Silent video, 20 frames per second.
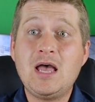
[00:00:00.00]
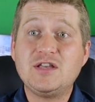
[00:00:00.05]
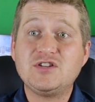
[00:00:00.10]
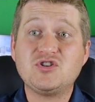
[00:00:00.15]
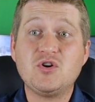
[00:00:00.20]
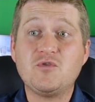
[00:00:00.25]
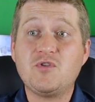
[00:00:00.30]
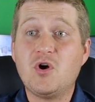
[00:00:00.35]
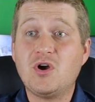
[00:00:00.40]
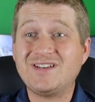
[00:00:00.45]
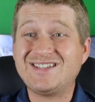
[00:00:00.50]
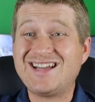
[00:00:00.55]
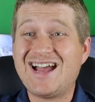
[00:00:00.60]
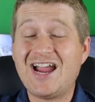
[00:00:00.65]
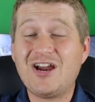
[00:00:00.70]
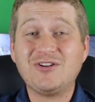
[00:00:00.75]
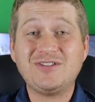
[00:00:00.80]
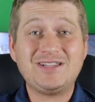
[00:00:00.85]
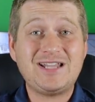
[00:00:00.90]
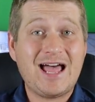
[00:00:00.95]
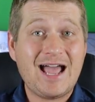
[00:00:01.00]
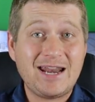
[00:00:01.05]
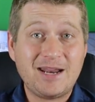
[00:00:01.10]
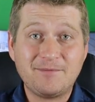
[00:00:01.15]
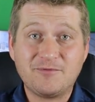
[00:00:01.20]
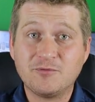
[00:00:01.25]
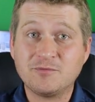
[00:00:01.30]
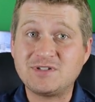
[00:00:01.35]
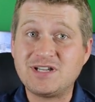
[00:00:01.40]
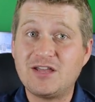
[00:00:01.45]
So the entire
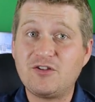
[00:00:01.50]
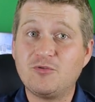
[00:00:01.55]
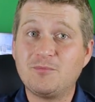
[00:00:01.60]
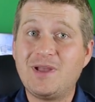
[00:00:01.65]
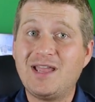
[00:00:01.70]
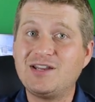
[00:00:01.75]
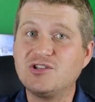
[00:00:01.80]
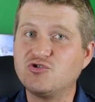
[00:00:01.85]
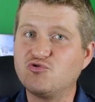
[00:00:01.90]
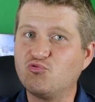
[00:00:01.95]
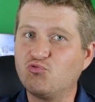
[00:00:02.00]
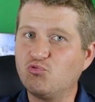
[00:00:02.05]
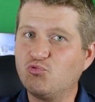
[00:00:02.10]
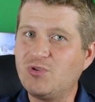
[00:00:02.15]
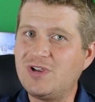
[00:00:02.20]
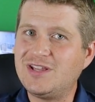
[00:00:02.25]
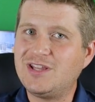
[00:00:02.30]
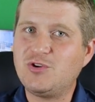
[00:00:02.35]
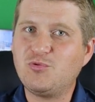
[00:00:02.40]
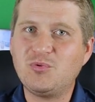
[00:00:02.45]
lineup from TaylorMade is really,